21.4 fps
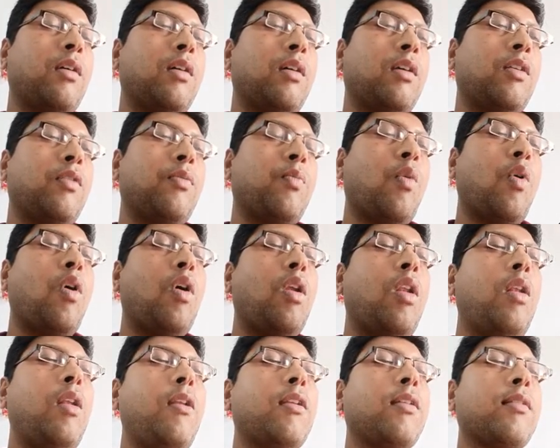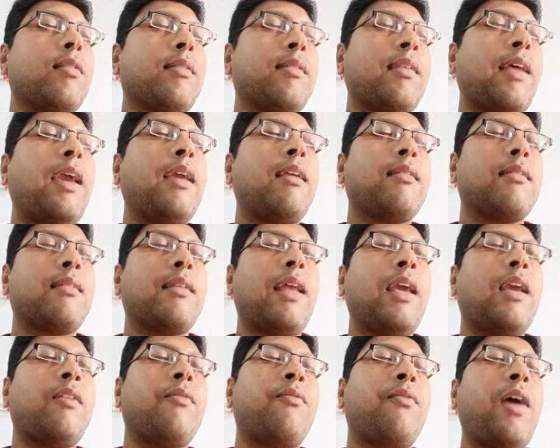small size
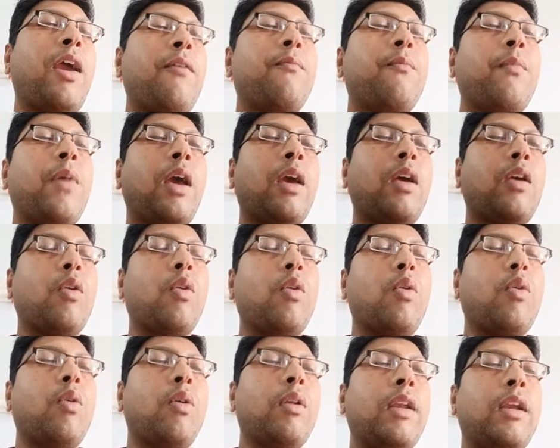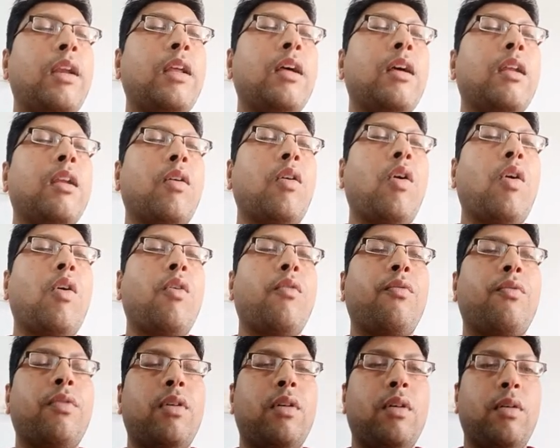like 5 microliter
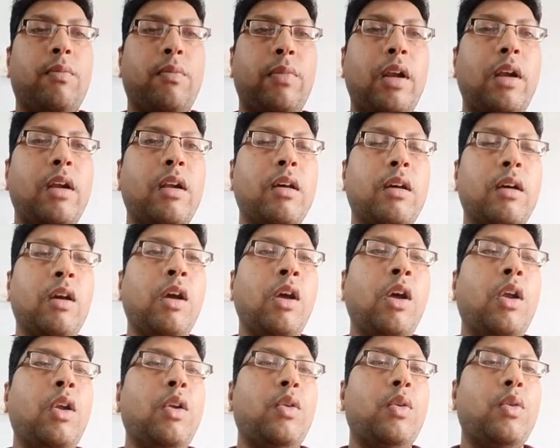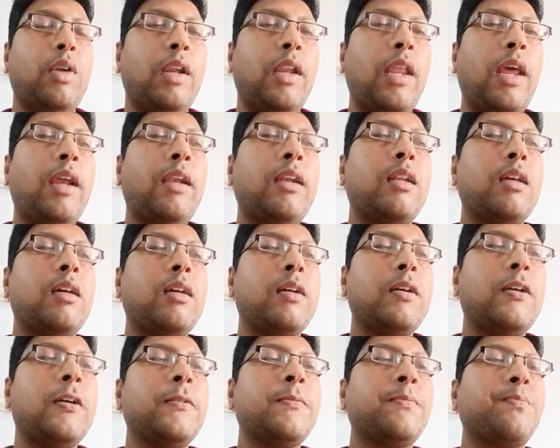of blood to detect
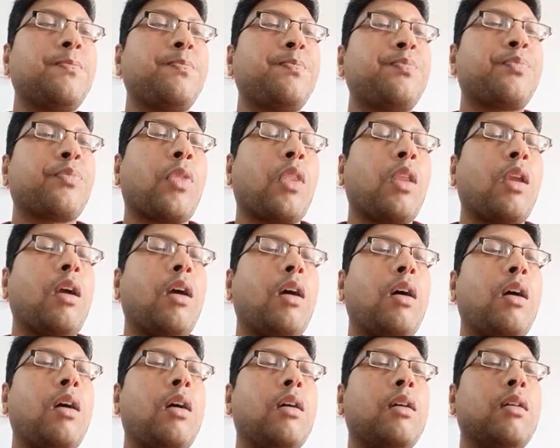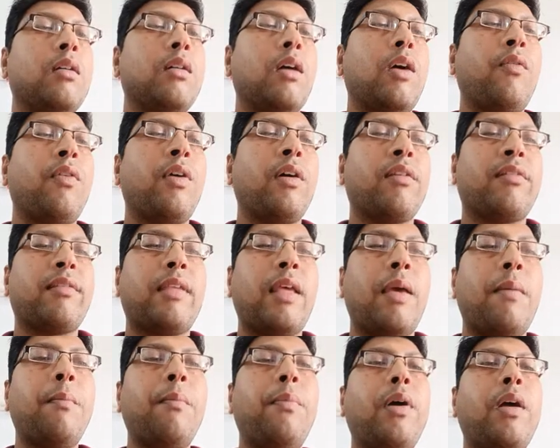our
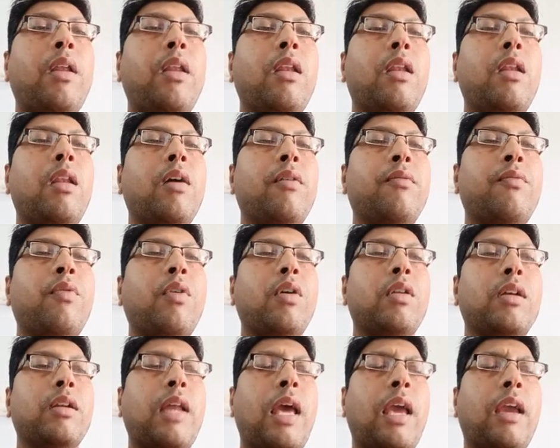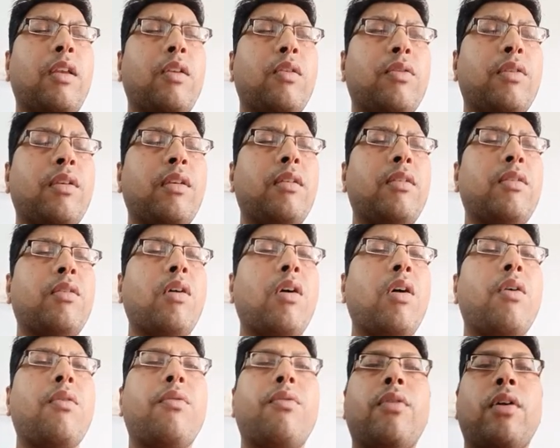sample for the diagnosis
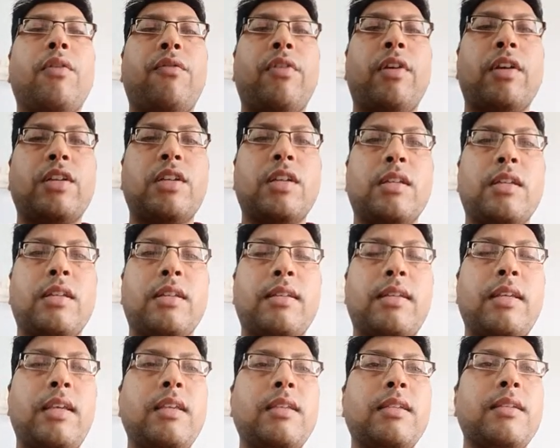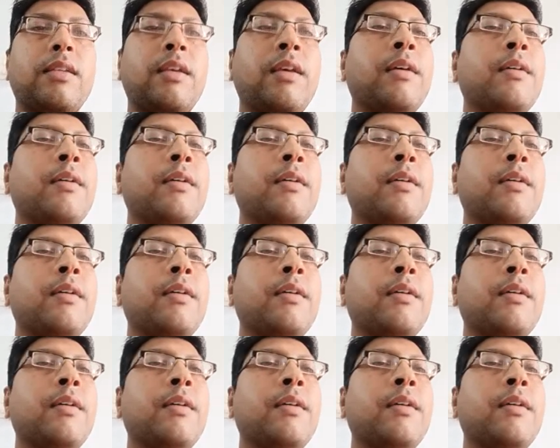of infectious disease.